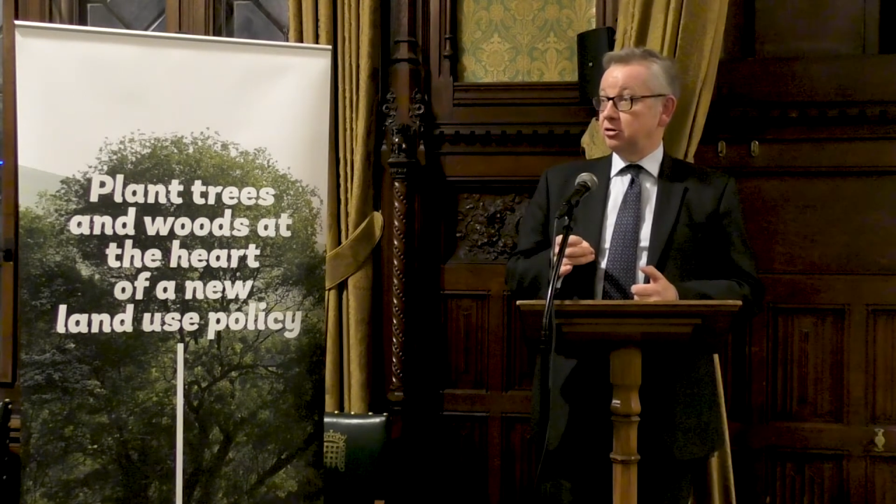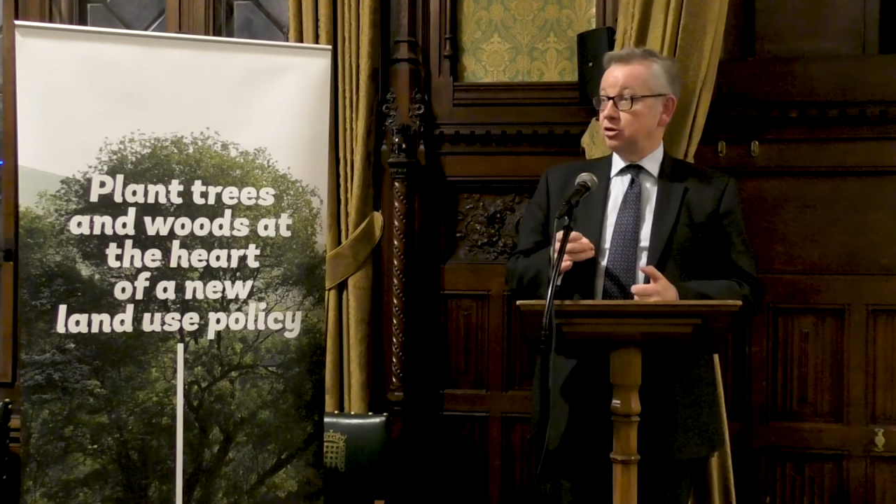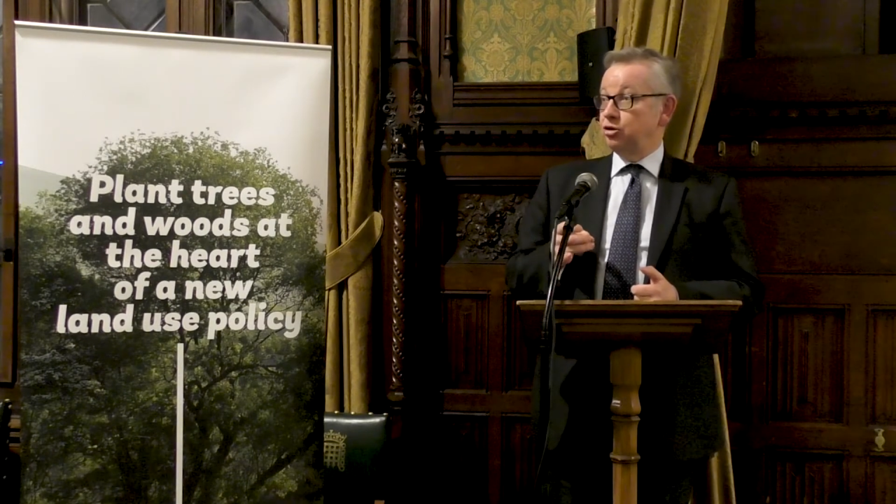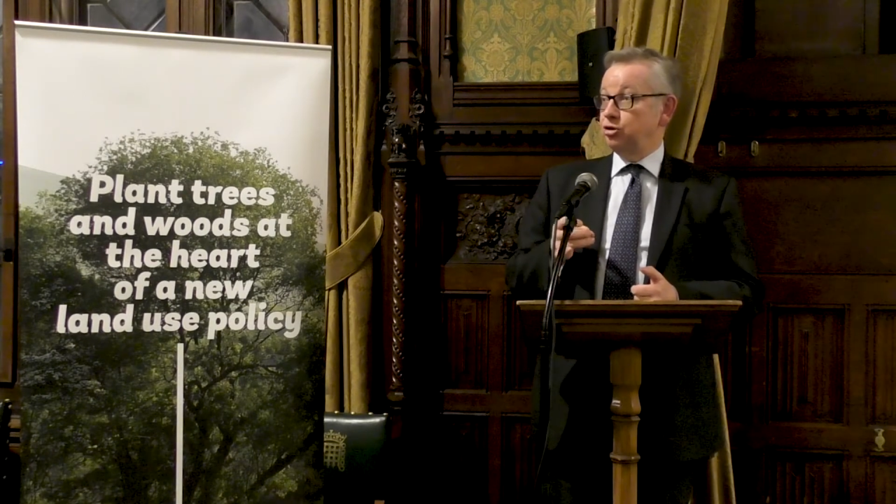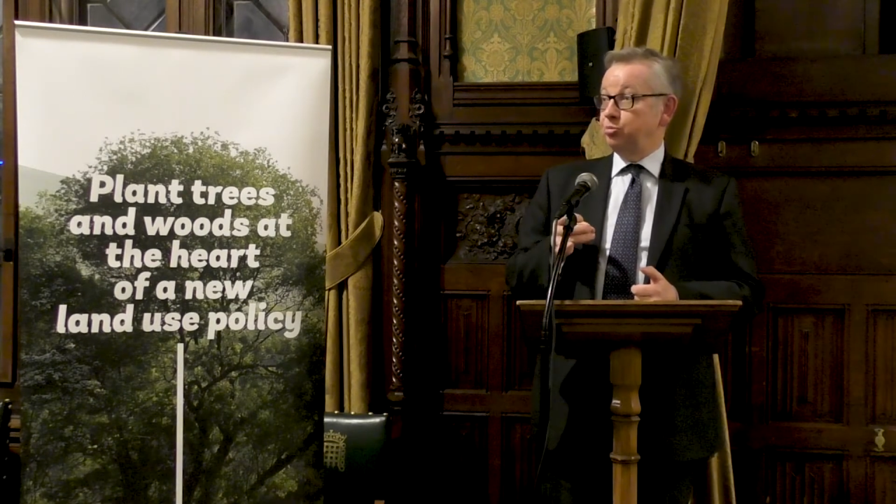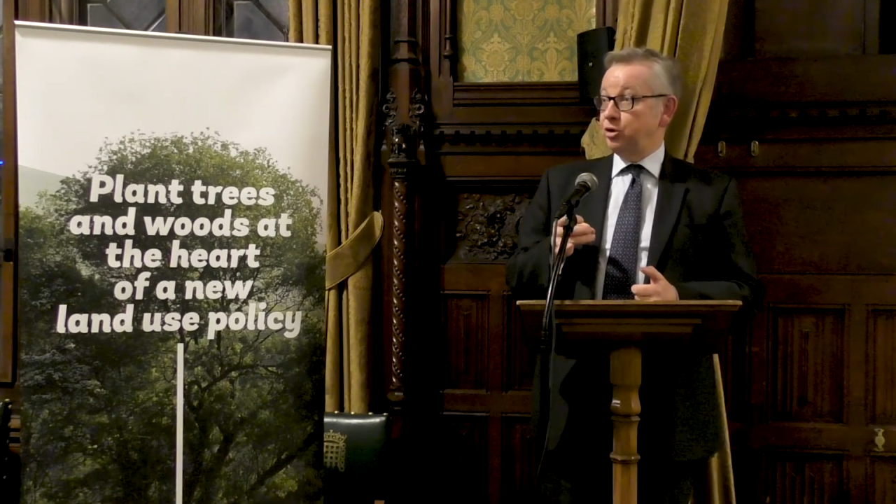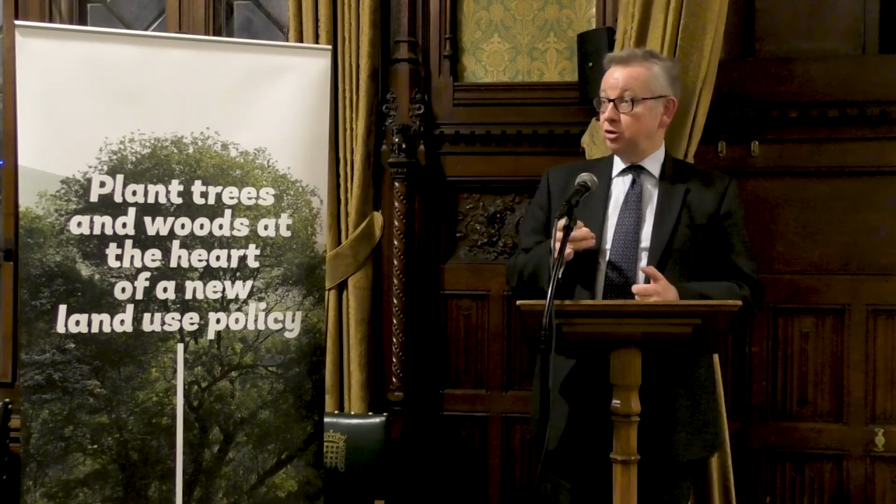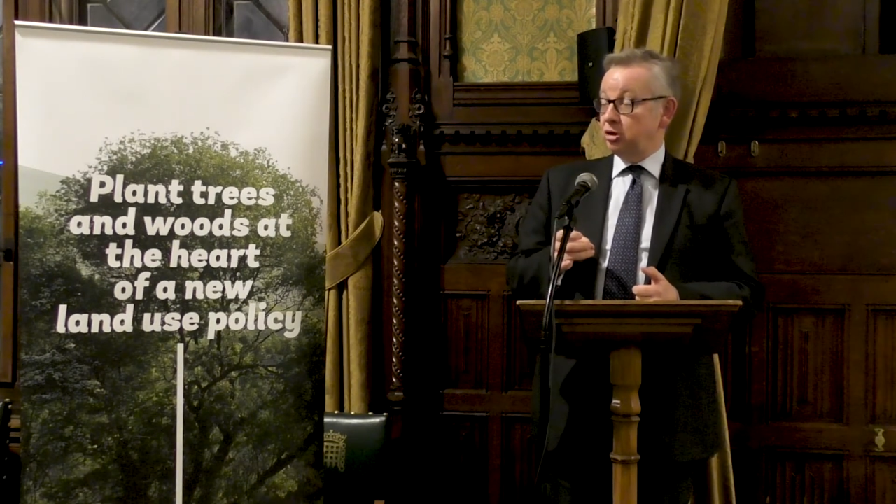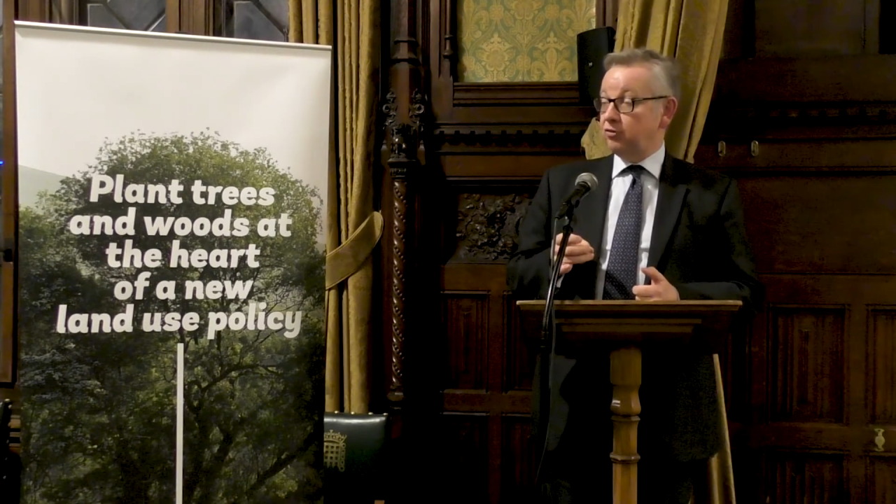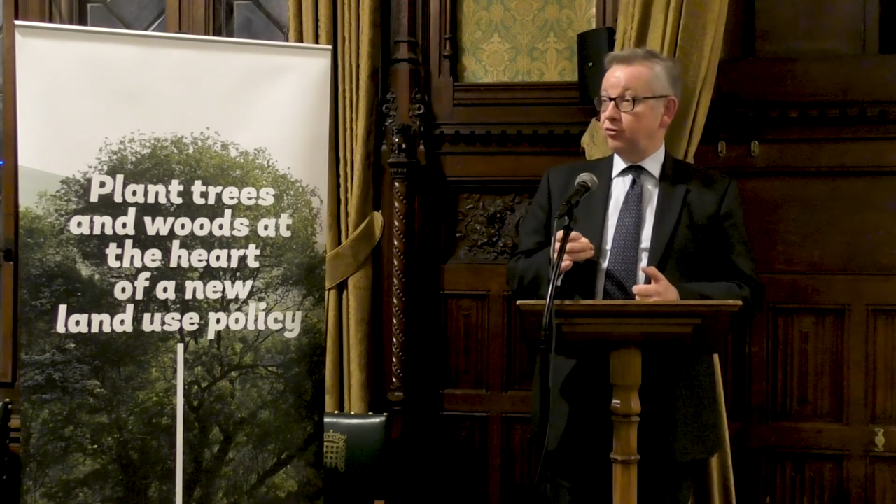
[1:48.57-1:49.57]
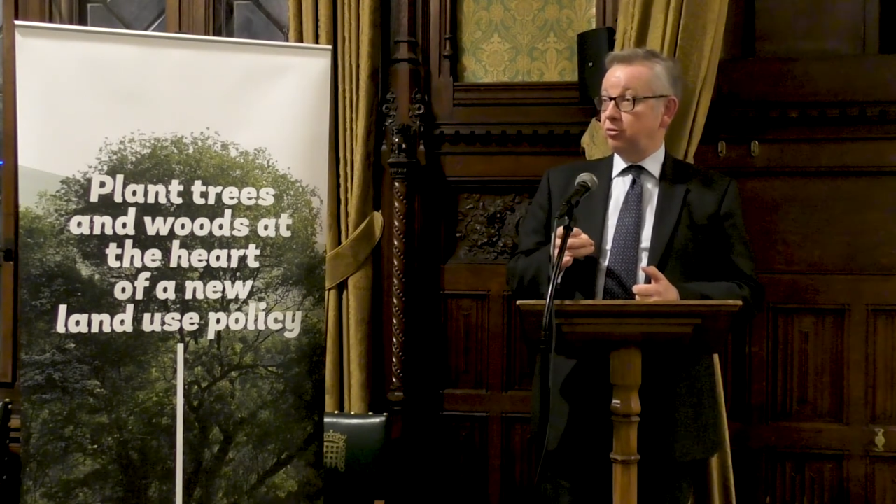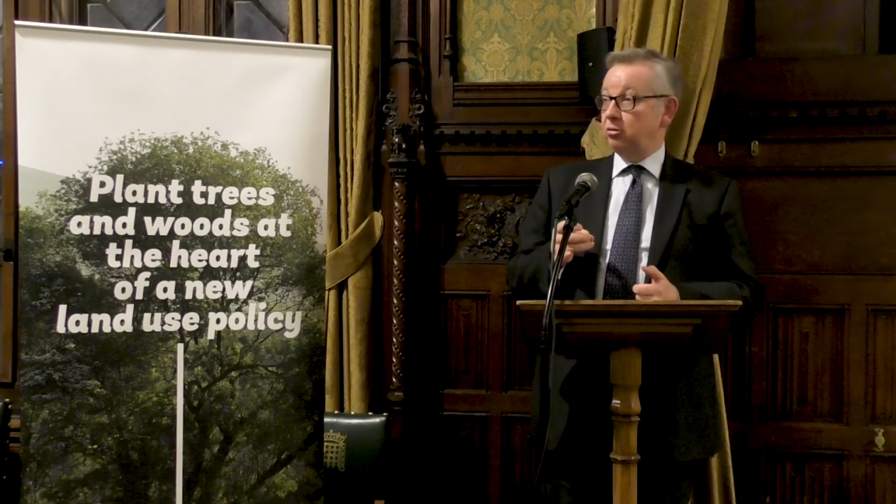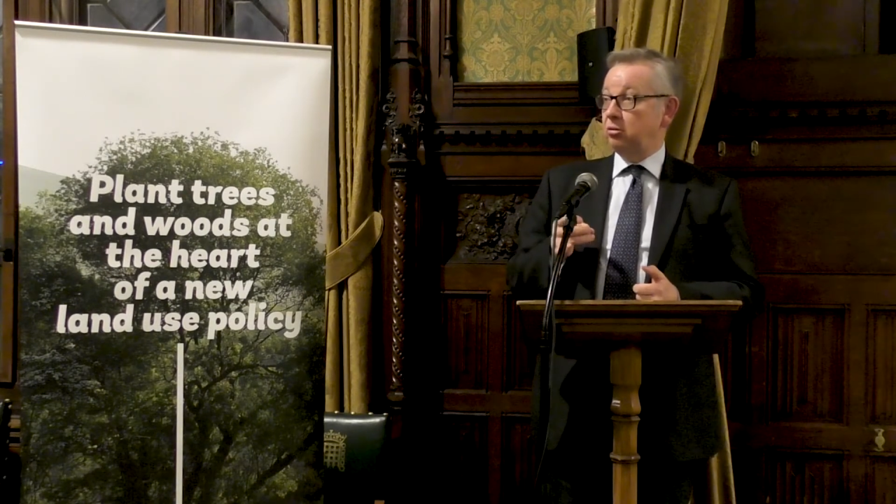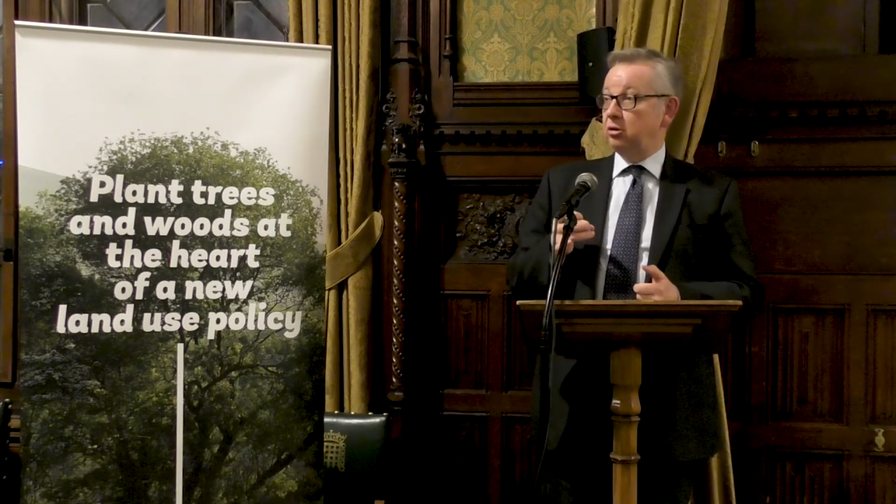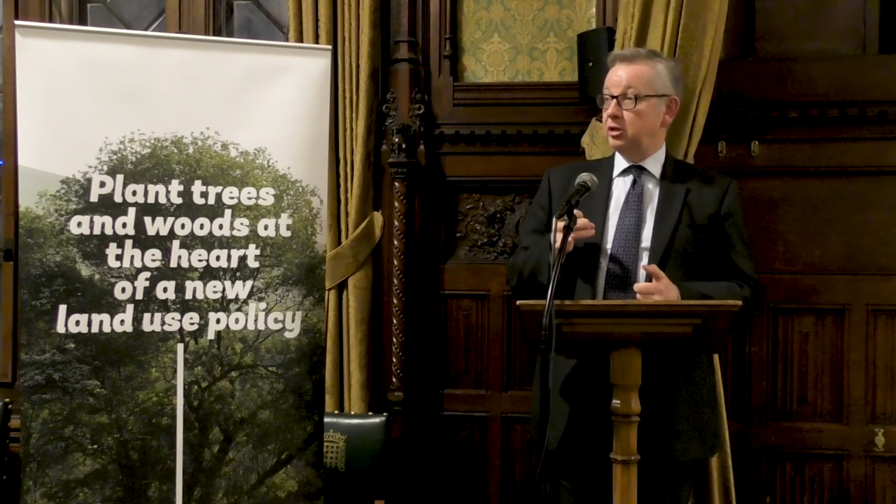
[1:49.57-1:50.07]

to beautiful,